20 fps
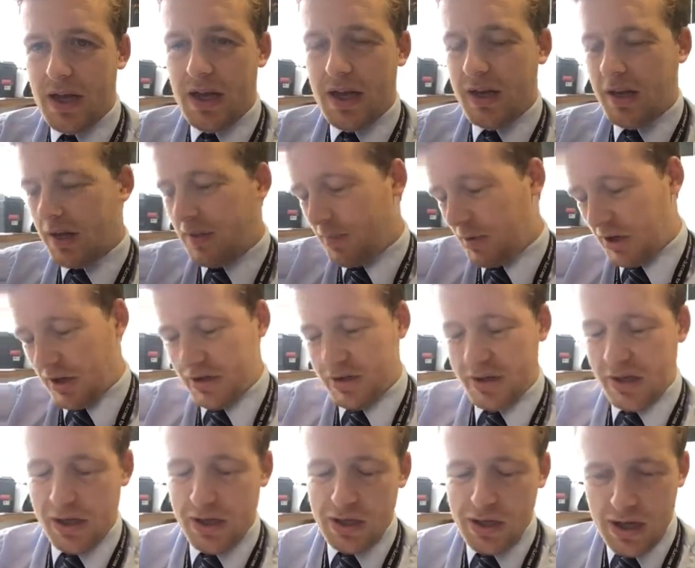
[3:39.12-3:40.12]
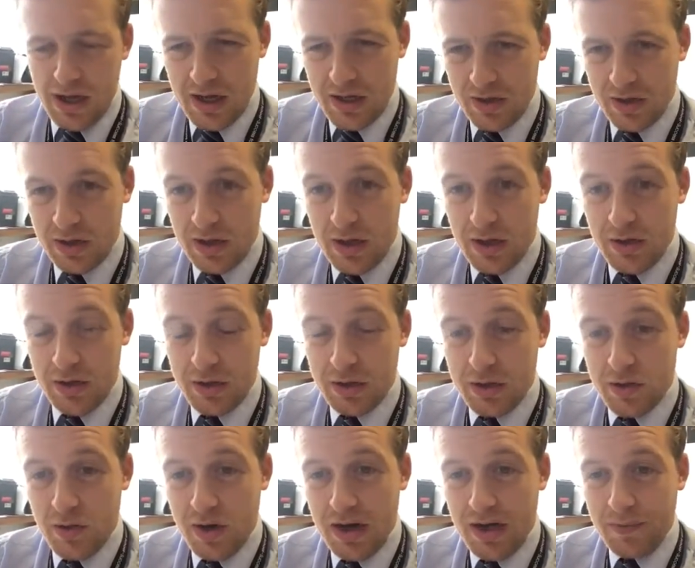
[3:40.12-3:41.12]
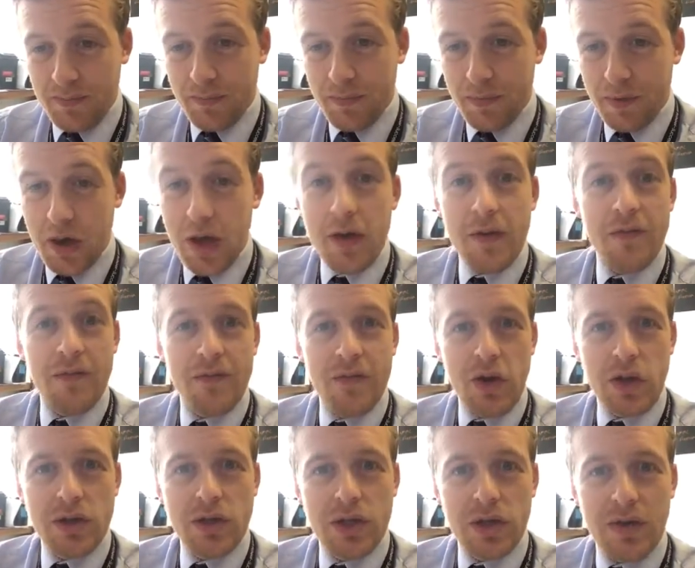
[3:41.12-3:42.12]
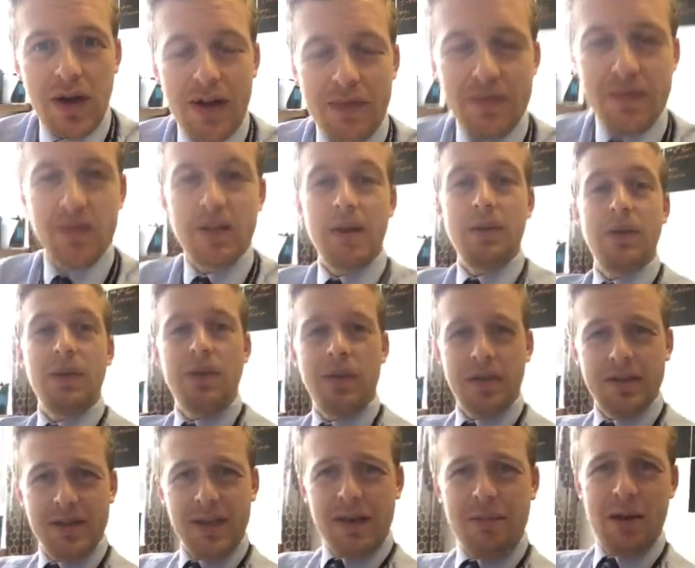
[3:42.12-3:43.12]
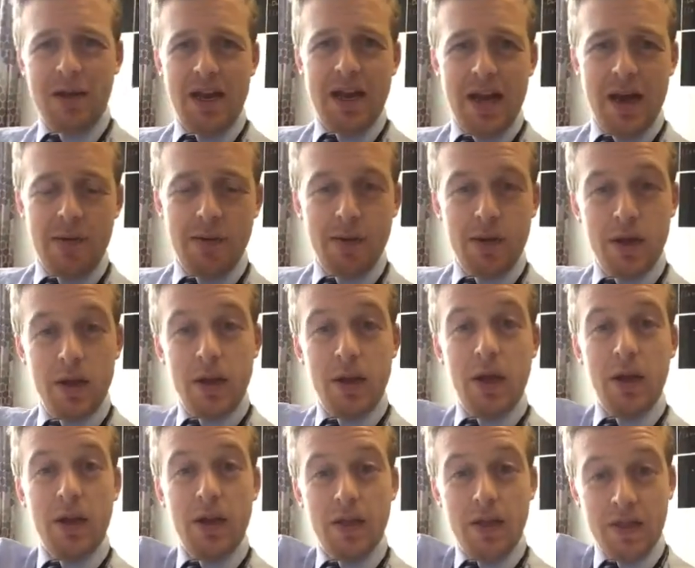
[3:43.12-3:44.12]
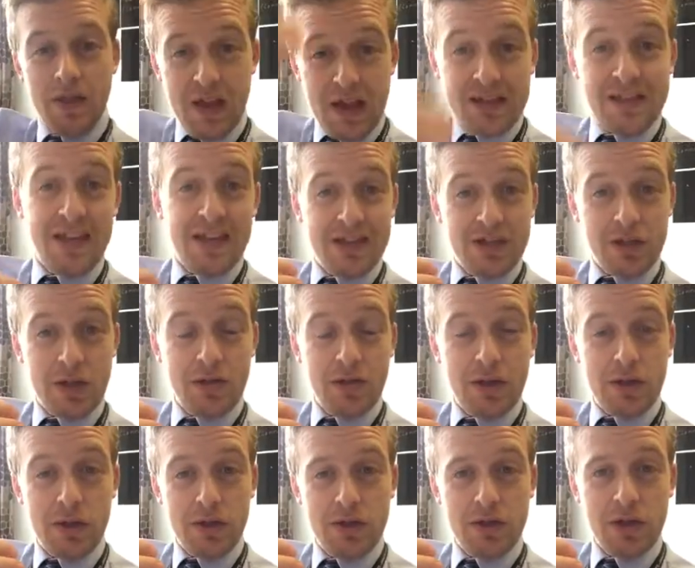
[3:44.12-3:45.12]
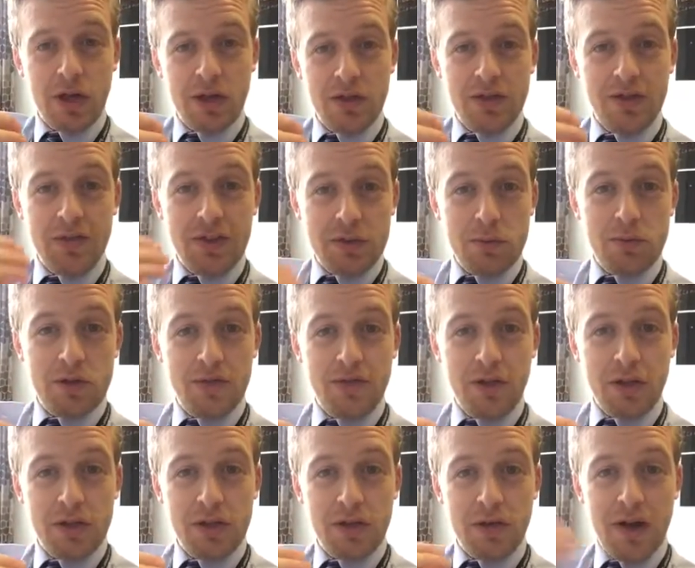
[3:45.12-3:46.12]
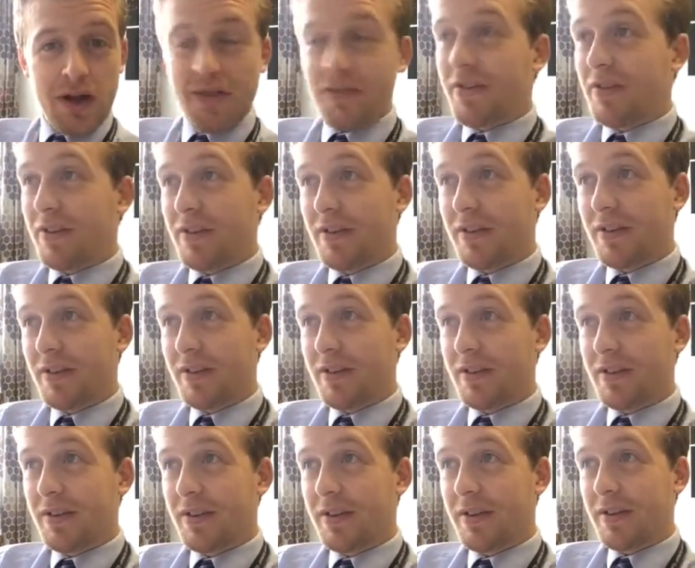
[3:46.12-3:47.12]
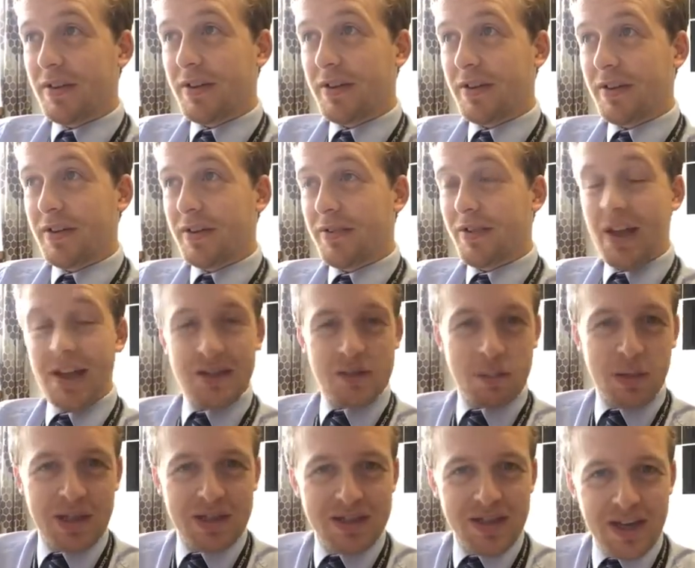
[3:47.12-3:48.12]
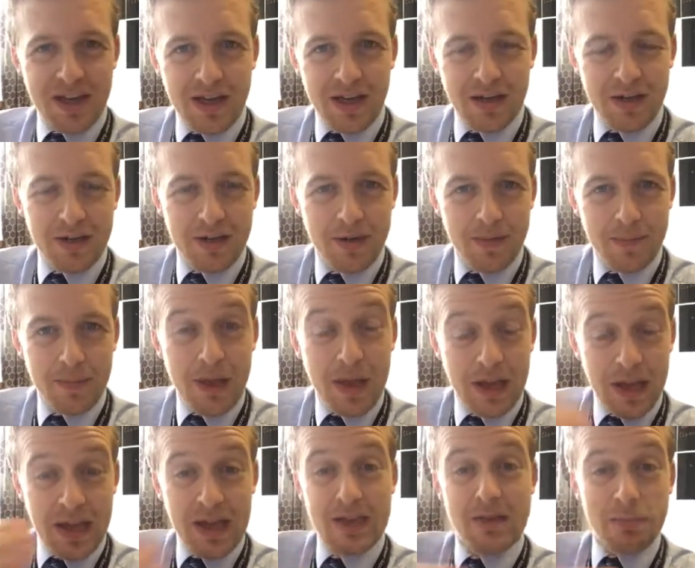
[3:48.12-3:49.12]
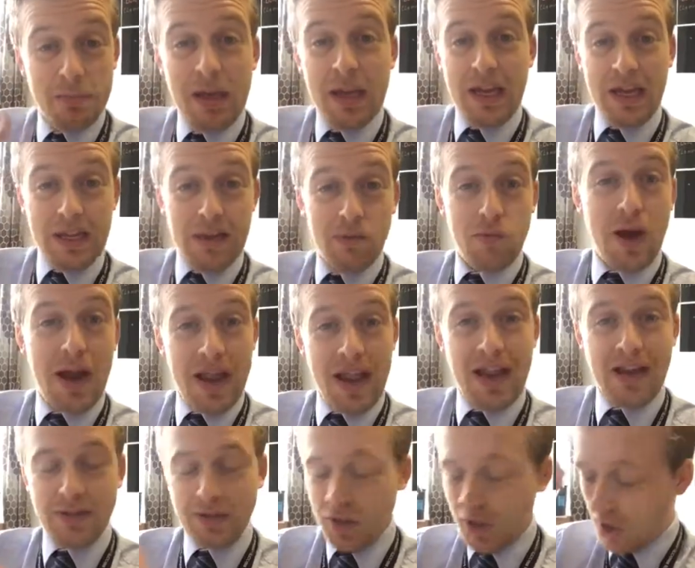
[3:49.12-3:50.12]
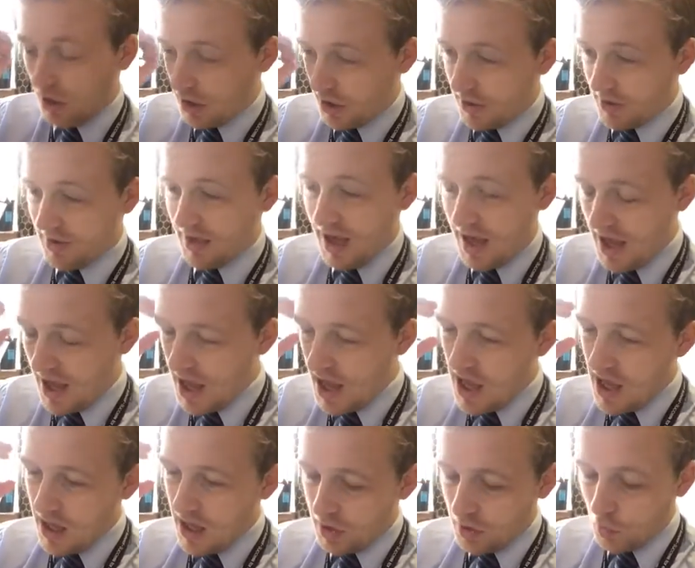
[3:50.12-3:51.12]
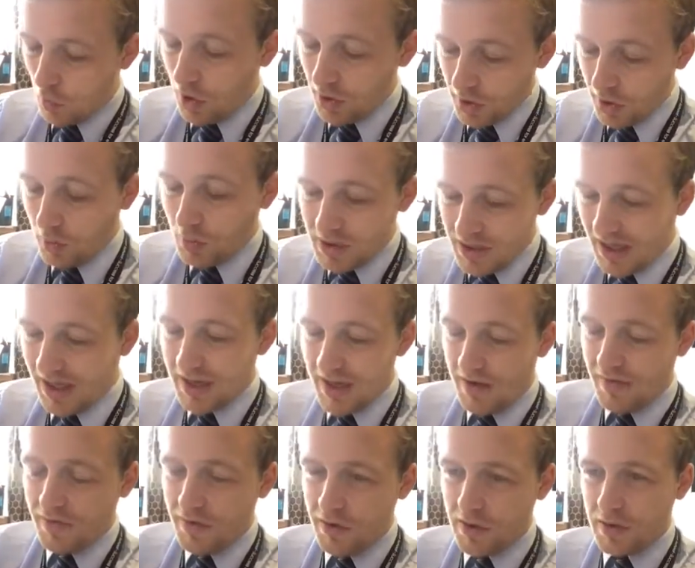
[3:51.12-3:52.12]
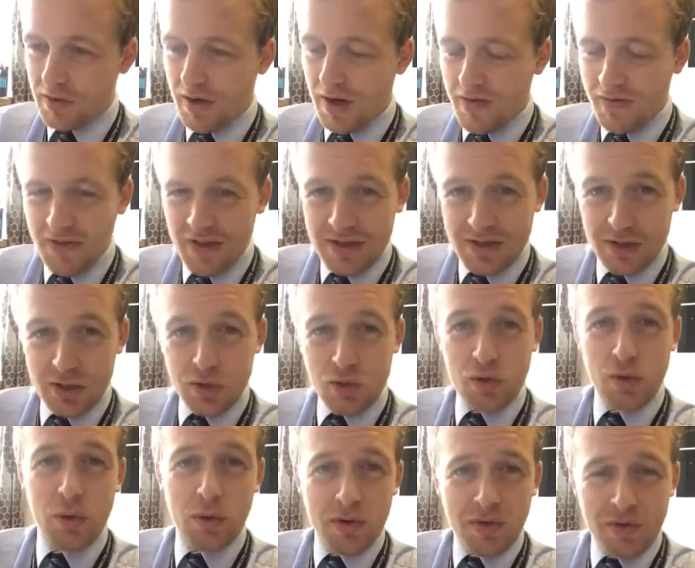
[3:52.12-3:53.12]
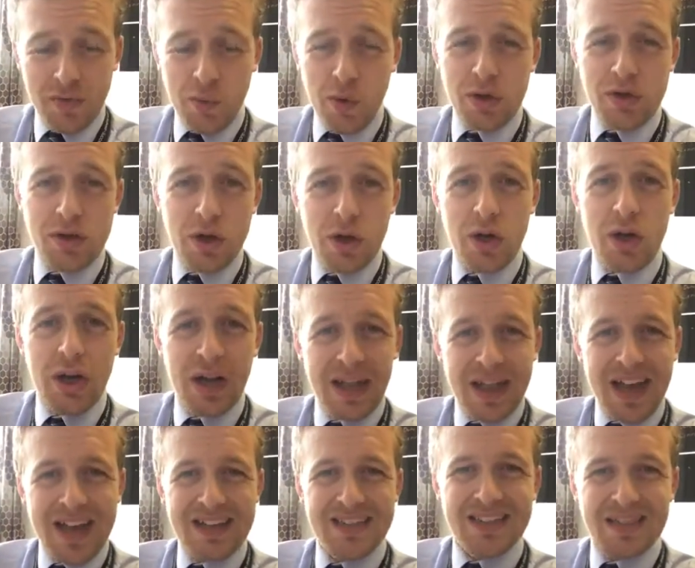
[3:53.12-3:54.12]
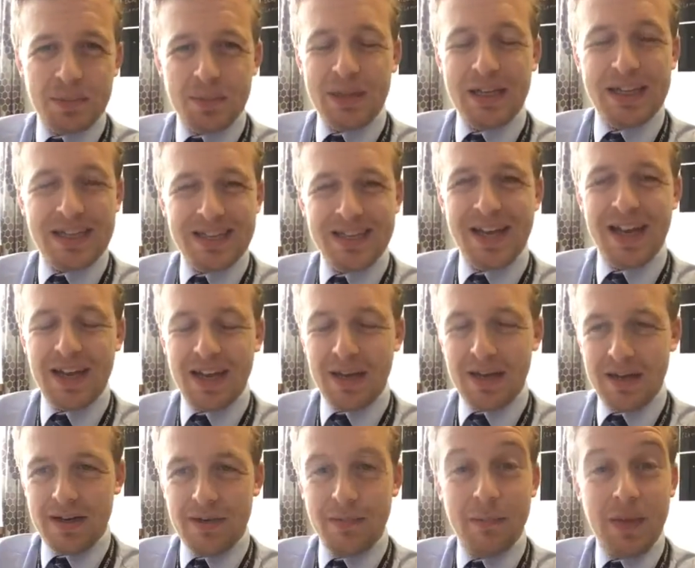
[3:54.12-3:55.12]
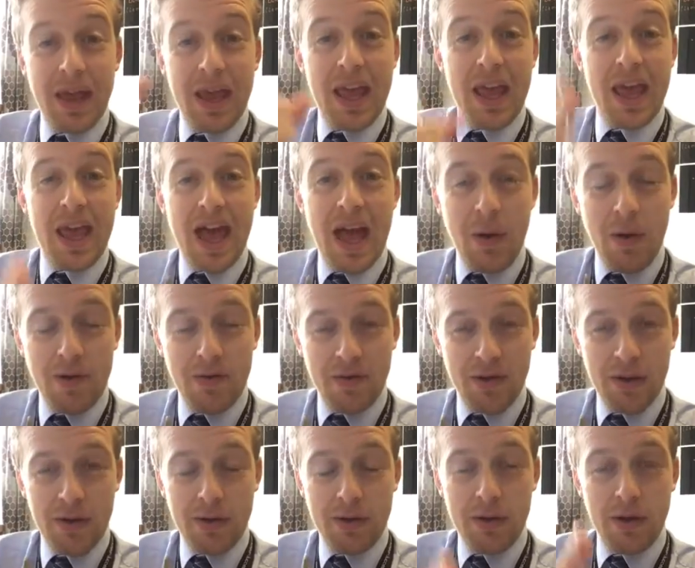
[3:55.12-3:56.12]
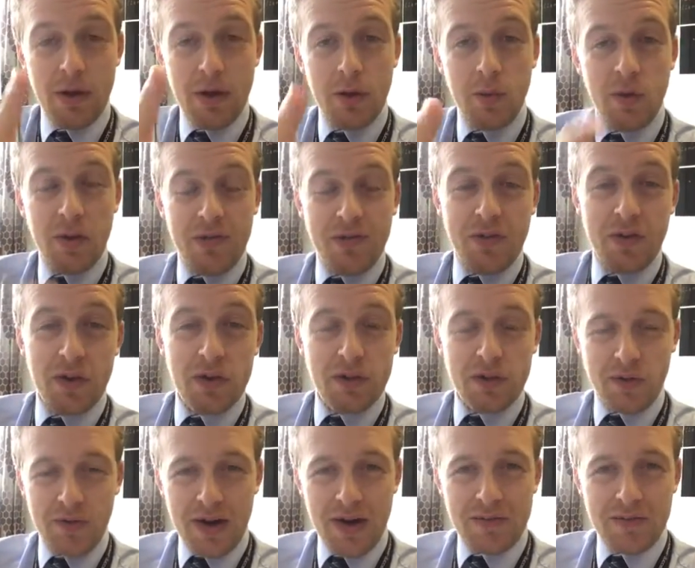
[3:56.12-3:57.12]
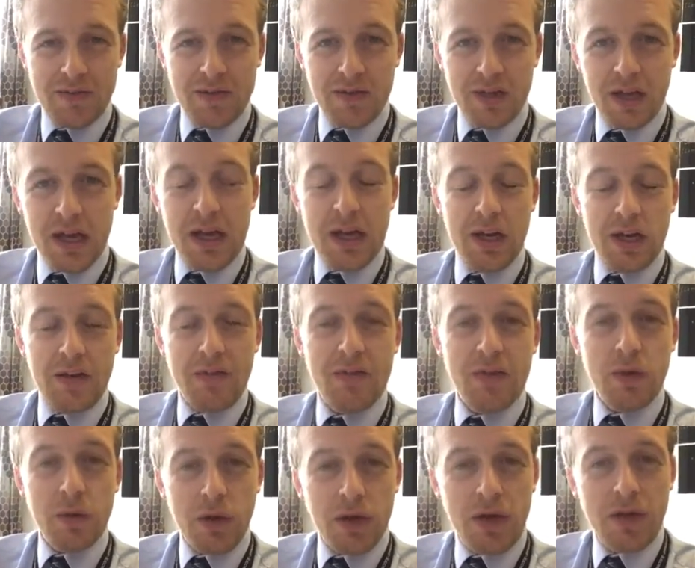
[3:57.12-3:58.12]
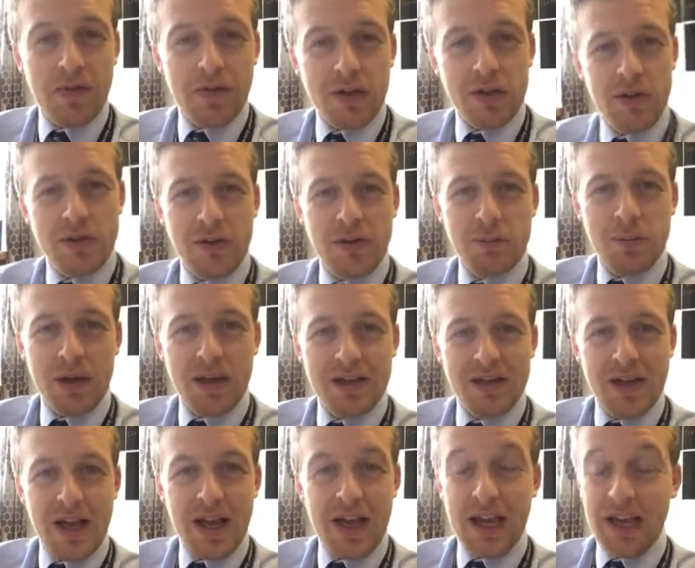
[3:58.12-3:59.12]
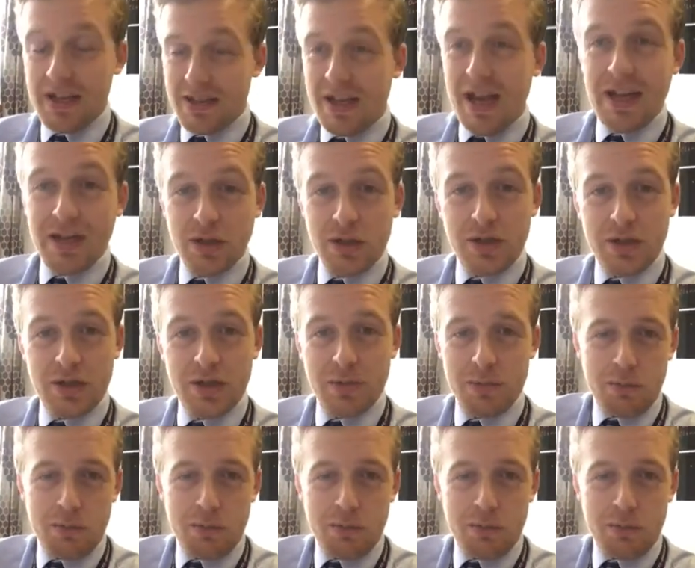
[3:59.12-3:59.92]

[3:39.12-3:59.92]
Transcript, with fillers: And but you see all that on the on the screen. Photographs. Now you can see me now as a historical source. If this was a photograph, that split second is me right then. So you can say what you see in that photograph is the truth of what's going on in that split second. However, with photographs, now if you know a photograph's being taken, as I just